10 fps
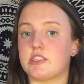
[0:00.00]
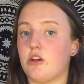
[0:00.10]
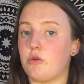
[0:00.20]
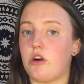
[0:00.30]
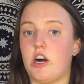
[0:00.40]

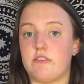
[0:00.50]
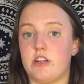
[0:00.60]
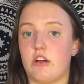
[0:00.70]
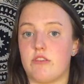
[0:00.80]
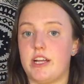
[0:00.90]
so
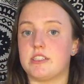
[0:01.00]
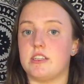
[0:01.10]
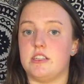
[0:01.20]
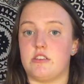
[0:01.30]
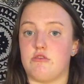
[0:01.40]
cauliflower rice
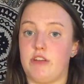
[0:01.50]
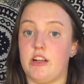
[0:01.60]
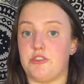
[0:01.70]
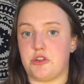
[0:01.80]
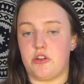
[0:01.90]
is a great
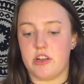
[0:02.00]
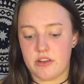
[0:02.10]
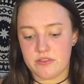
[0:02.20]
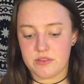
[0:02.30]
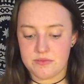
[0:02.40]

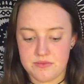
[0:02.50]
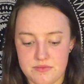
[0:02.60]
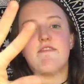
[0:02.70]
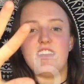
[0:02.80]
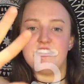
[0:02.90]
alternative.
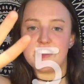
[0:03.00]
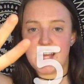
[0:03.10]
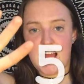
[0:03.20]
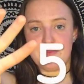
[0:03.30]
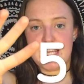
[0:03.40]
5th
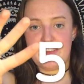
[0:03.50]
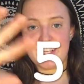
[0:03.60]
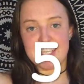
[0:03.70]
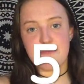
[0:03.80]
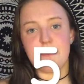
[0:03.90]
time-saving
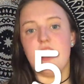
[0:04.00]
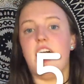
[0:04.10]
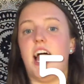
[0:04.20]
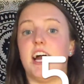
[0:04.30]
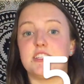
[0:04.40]
tip
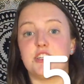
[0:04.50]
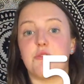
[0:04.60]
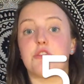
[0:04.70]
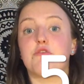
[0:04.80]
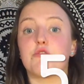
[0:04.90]
has to do
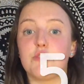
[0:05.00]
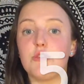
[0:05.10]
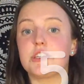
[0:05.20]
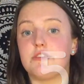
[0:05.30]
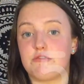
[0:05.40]
with
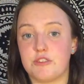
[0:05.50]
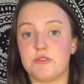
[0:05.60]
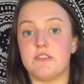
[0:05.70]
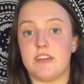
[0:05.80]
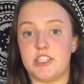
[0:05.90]
frozen fruit
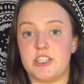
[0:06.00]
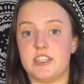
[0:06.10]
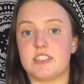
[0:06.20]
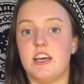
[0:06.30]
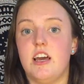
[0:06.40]
and
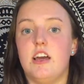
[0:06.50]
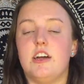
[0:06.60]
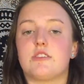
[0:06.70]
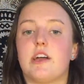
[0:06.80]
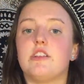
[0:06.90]
veggies.
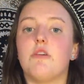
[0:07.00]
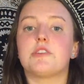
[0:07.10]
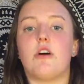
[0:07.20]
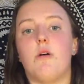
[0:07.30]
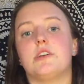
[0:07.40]
So I know it's
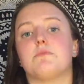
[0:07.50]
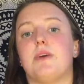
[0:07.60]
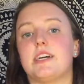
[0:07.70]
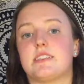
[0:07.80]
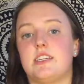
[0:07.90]
always
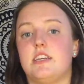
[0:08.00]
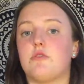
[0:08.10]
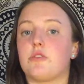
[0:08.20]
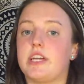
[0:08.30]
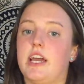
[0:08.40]
best to eat
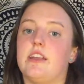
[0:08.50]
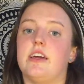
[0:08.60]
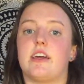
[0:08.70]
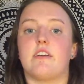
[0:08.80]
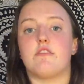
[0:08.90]

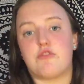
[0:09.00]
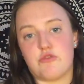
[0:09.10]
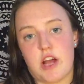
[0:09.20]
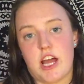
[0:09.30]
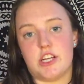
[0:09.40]
organic and
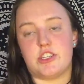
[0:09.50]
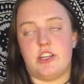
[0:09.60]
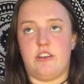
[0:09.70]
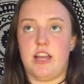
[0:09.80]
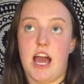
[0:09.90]
fresh
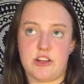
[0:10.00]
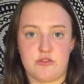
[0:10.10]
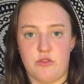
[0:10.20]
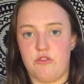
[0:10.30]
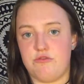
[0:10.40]
and
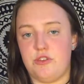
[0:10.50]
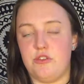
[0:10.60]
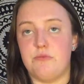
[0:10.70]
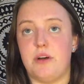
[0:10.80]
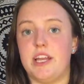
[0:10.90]
natural
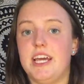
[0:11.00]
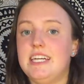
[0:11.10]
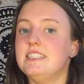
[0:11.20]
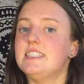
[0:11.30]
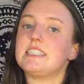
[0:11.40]
food, but
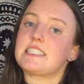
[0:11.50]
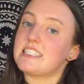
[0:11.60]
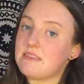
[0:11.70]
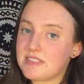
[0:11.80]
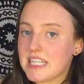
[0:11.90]

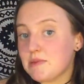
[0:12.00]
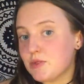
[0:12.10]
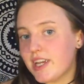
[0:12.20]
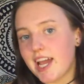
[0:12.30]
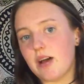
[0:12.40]
sometimes
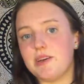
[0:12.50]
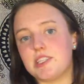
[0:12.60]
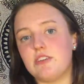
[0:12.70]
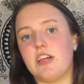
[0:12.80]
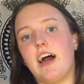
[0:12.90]
we can't always
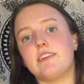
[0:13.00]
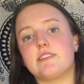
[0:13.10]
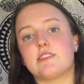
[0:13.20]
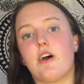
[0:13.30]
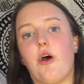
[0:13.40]
do that.
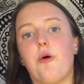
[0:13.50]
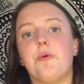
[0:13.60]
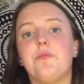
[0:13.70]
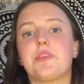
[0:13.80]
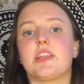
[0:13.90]

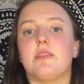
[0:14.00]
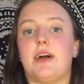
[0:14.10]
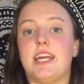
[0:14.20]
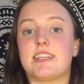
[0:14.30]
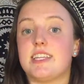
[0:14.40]
So
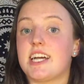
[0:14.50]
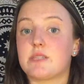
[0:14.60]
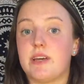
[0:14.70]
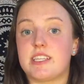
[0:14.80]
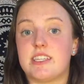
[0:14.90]
the next
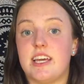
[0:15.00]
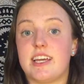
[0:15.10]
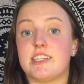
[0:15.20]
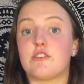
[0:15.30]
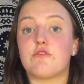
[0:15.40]
best thing
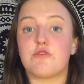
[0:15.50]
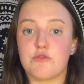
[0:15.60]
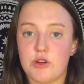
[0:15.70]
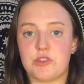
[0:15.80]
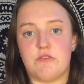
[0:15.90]
is
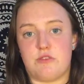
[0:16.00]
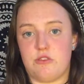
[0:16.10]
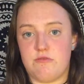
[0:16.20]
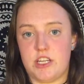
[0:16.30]
frozen fruit and